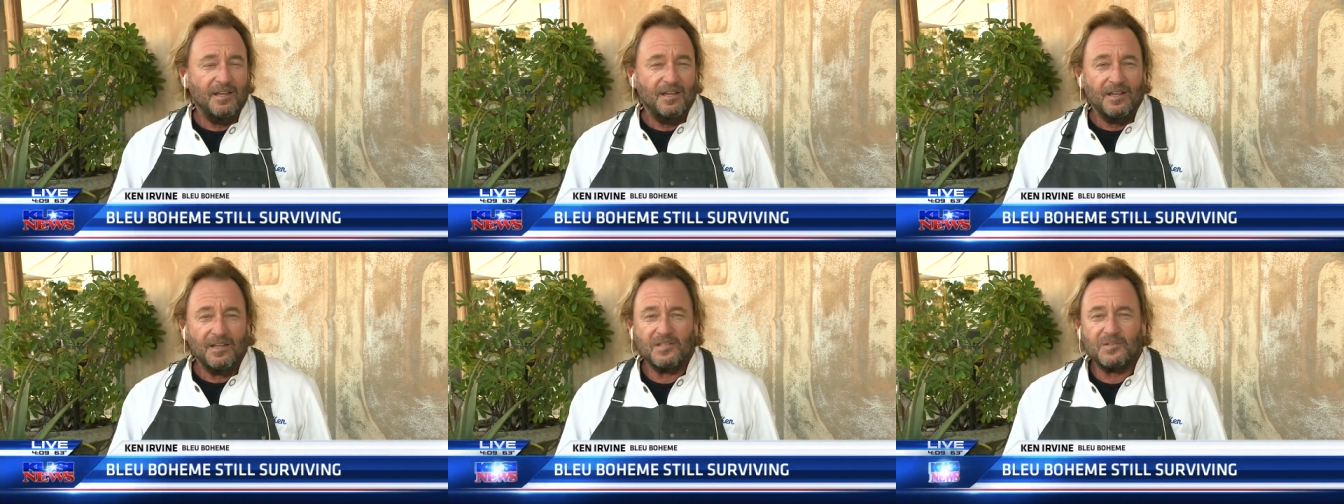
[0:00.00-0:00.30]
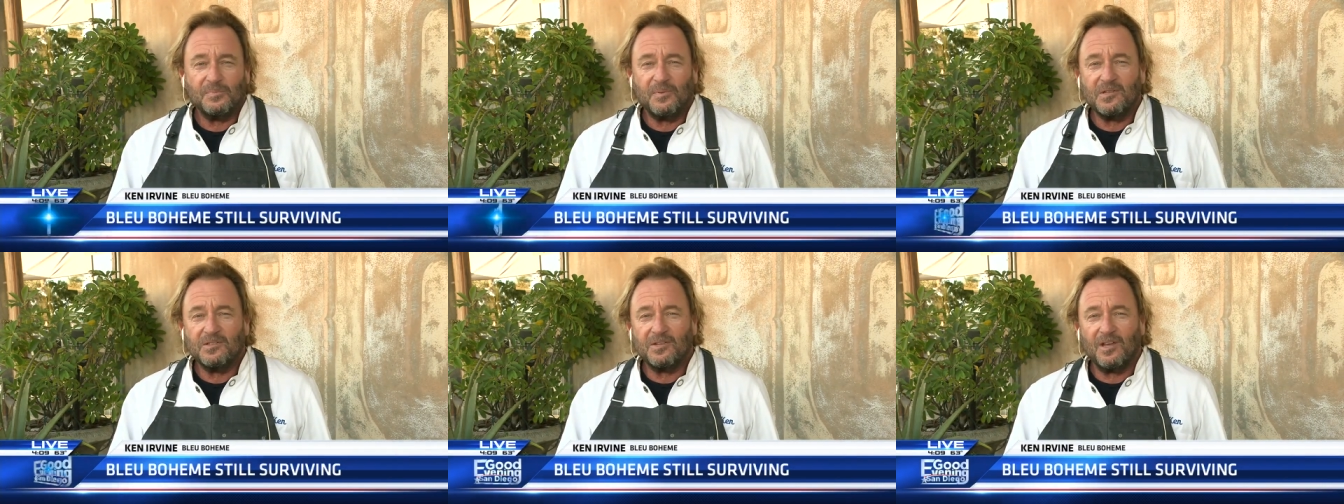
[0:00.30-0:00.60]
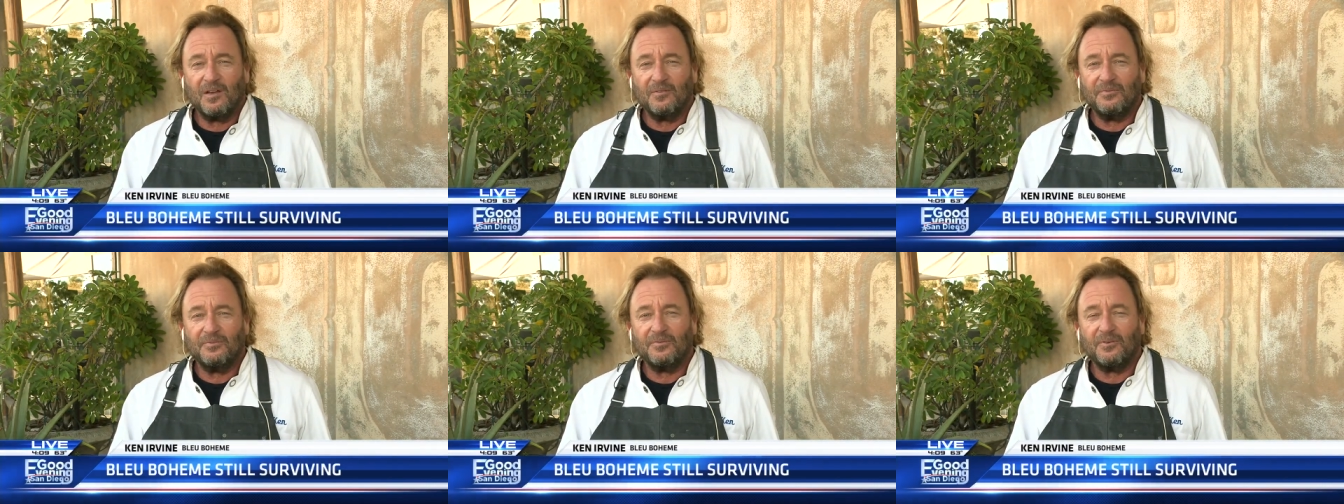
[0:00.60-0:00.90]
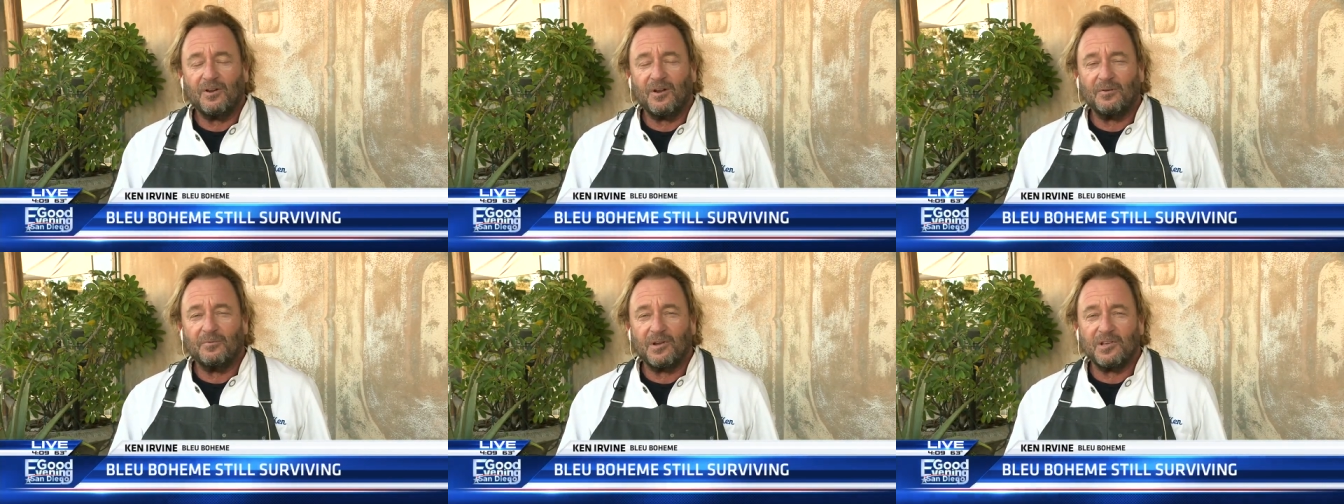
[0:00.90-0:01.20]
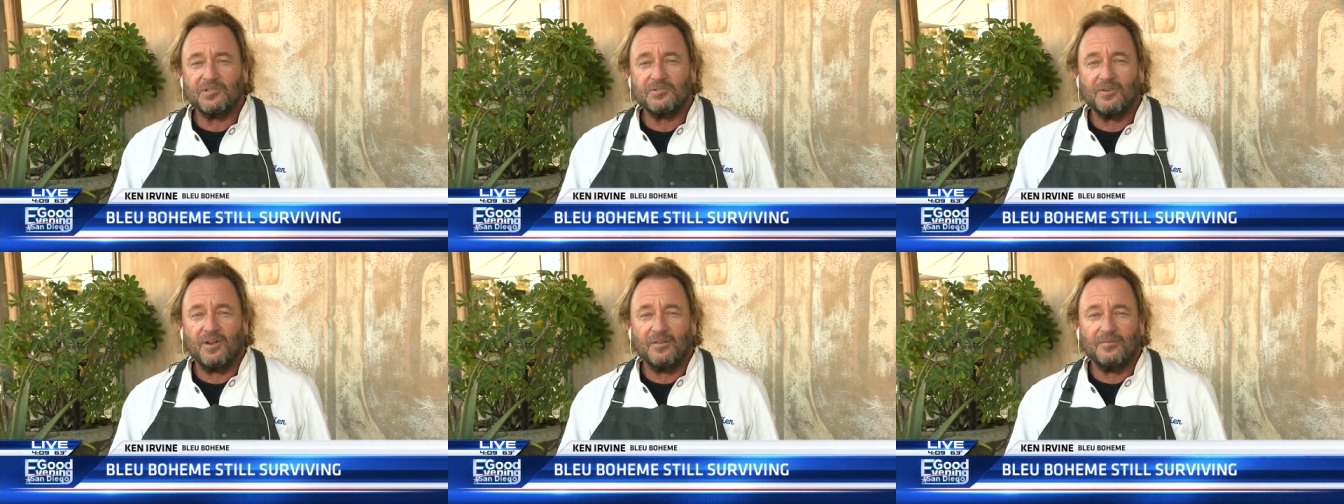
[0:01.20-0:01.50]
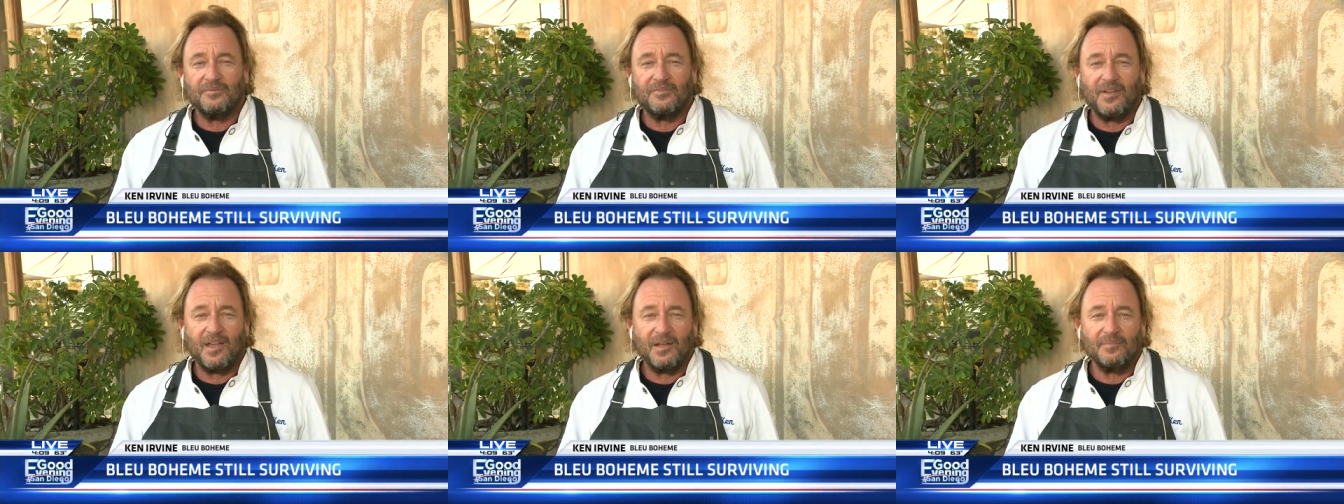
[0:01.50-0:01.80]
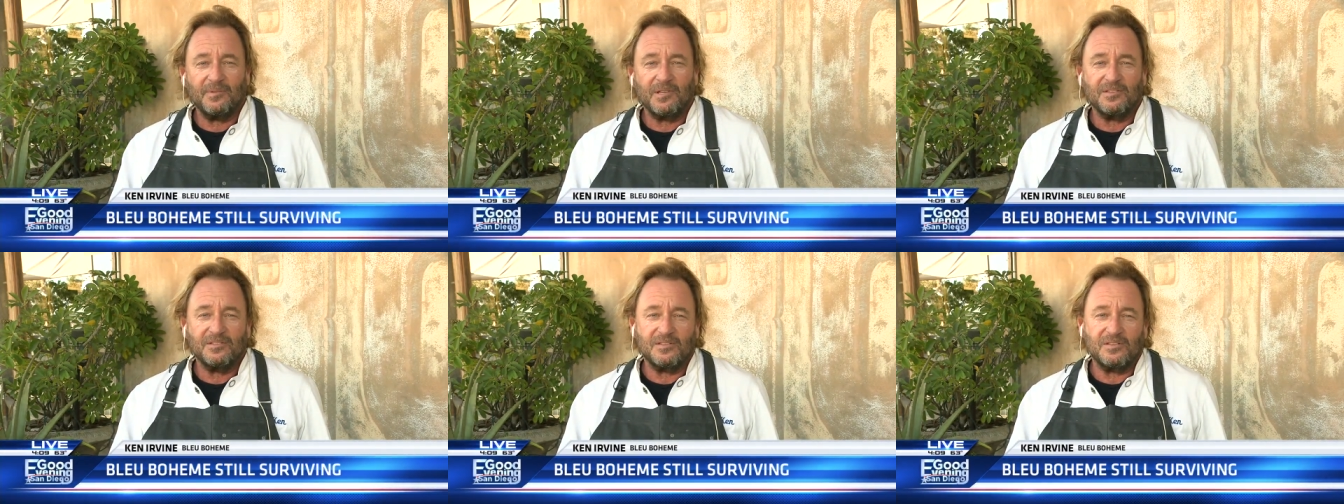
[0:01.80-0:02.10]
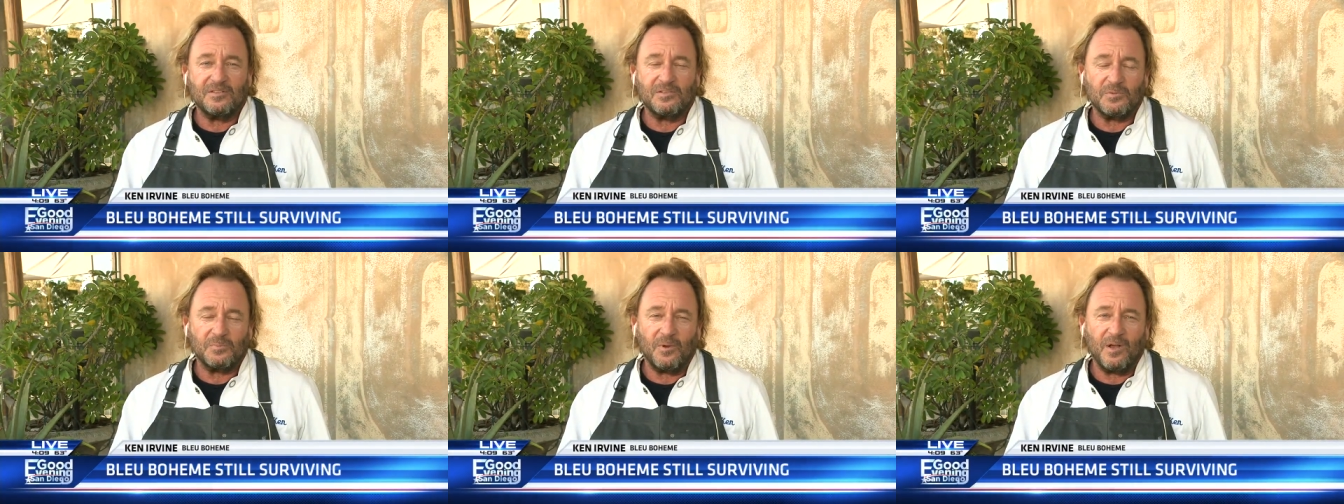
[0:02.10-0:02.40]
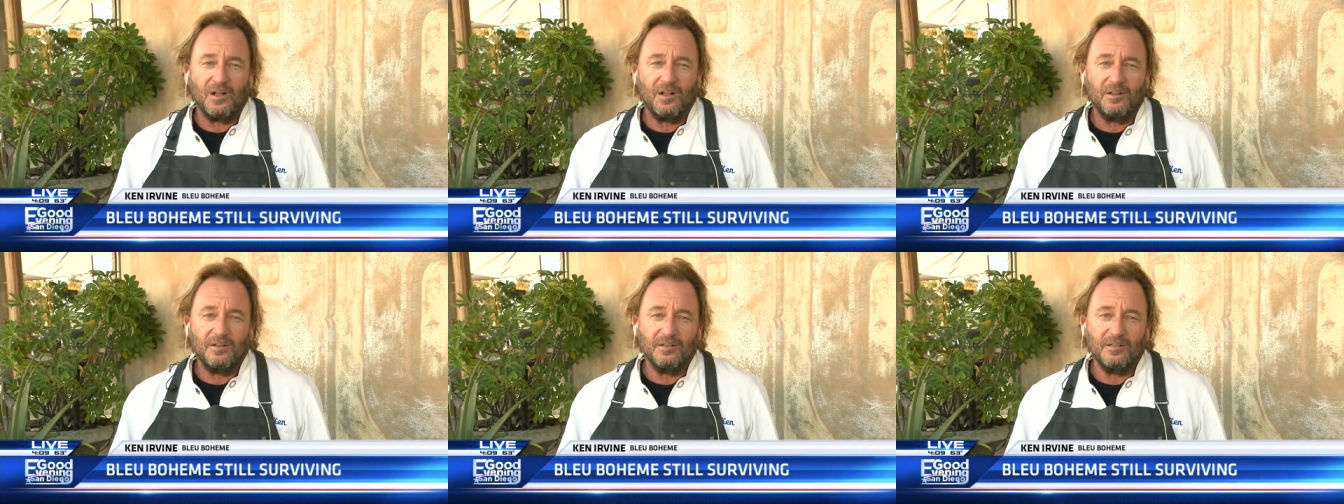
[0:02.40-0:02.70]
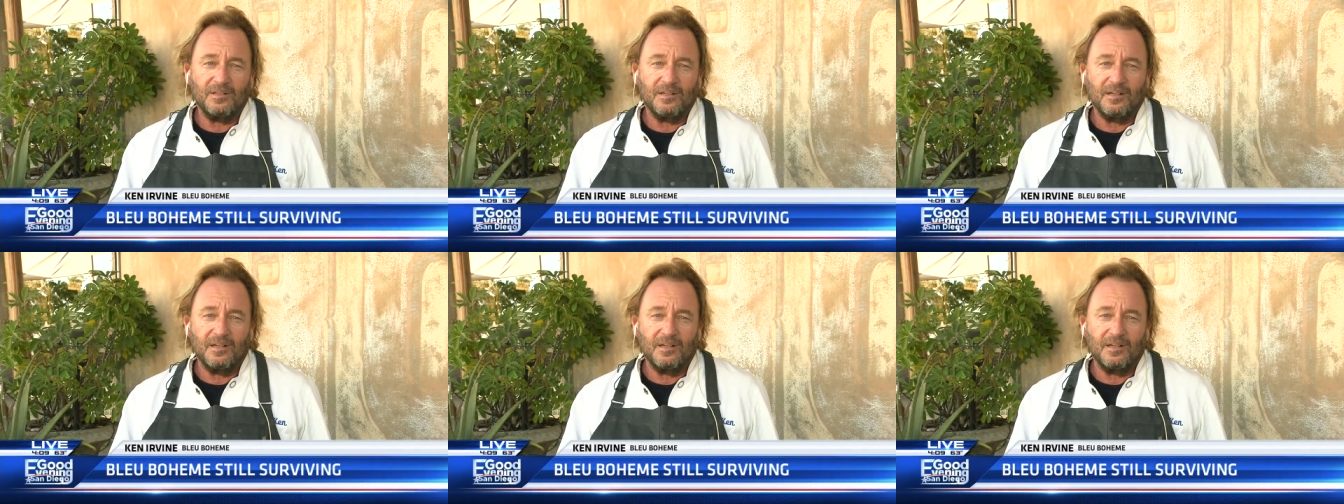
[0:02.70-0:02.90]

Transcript: it's been tough for our restaurant families as well.